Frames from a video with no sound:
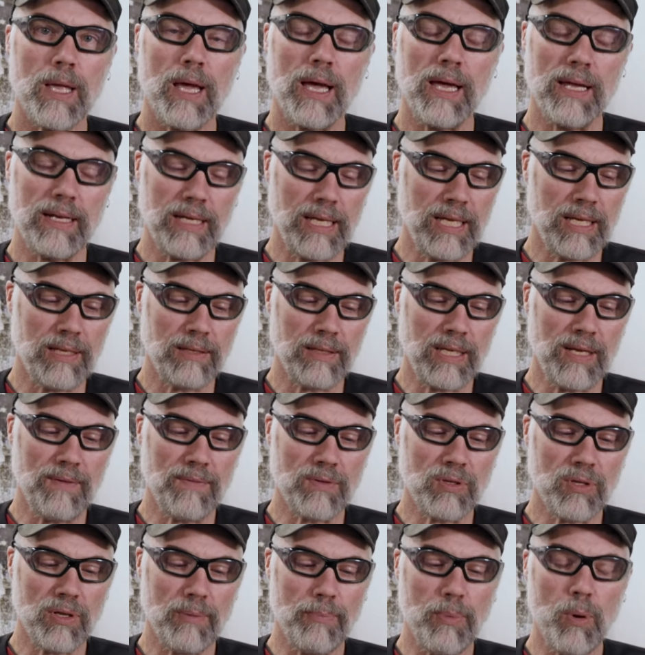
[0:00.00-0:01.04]
And
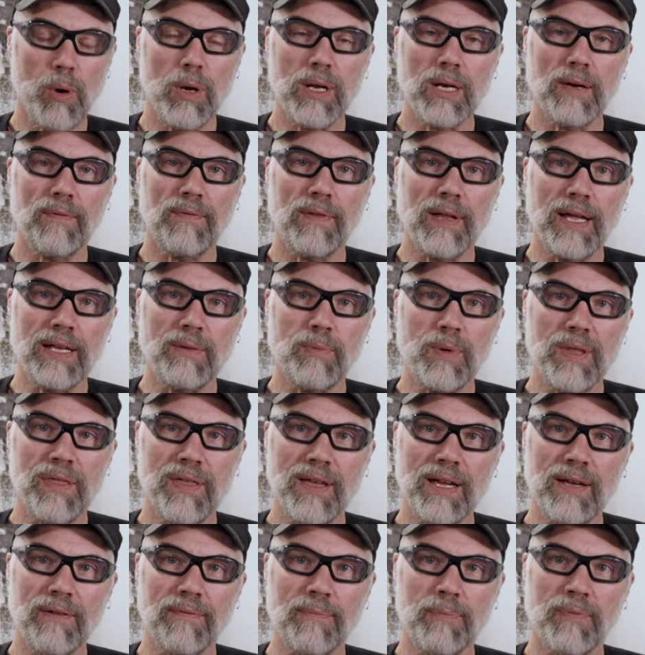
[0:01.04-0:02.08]
even to the point of like, we
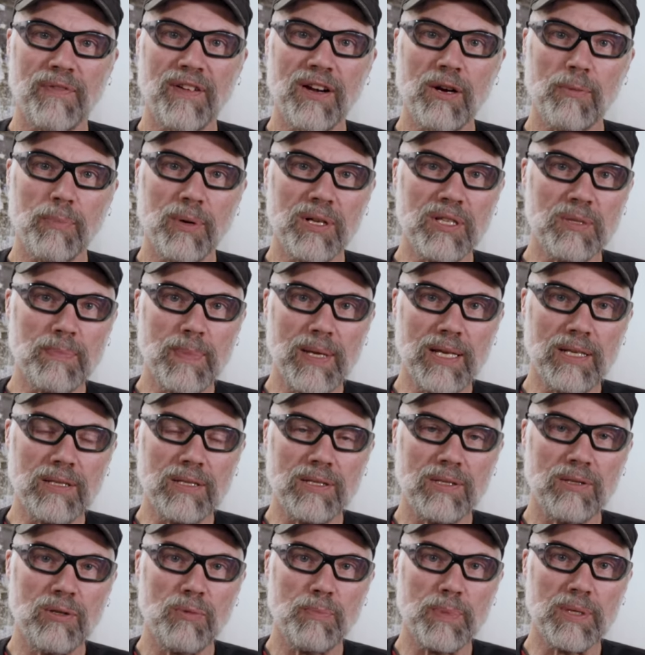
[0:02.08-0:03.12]
think of fingerprints being
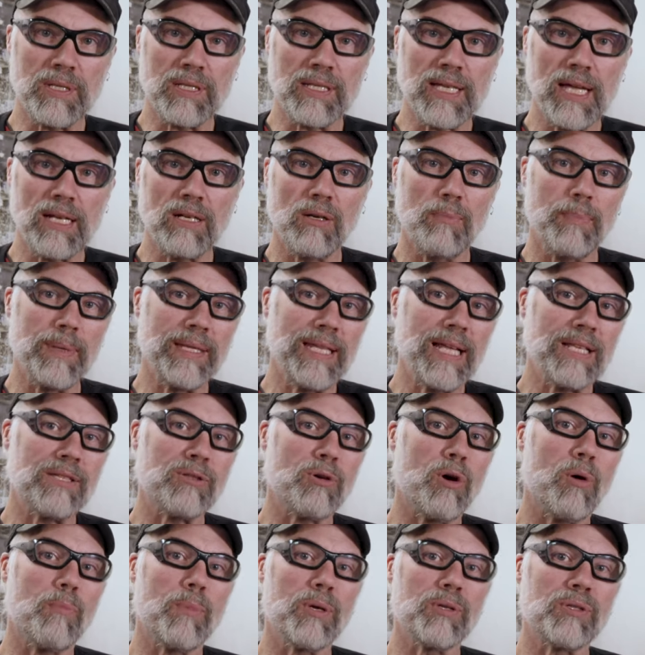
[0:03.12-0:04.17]
super subtle, but that's
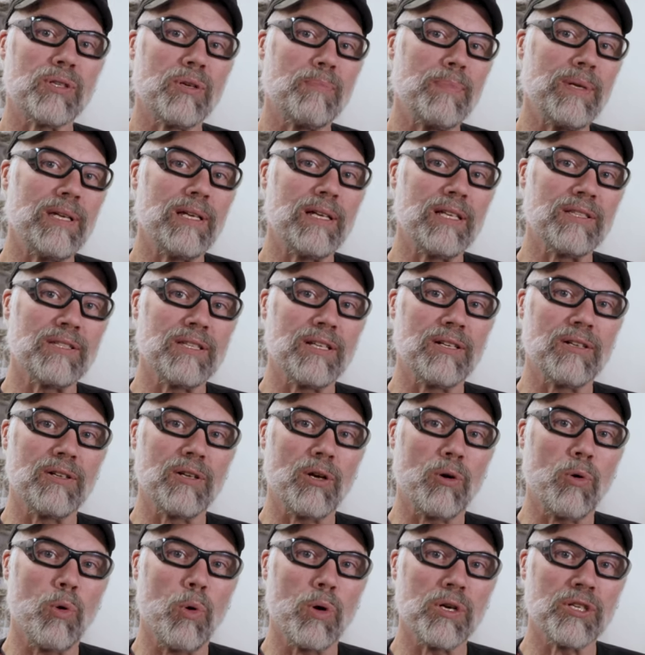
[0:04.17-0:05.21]
almost could be considered
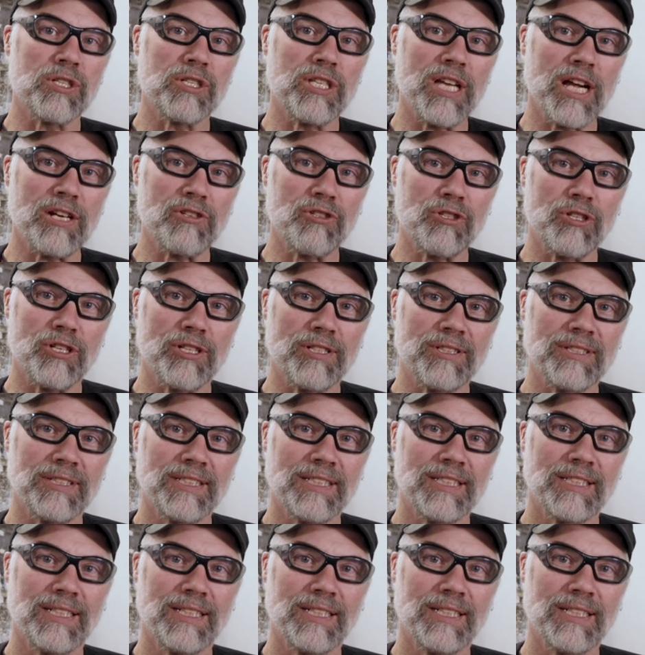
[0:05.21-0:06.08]
a coarse texture.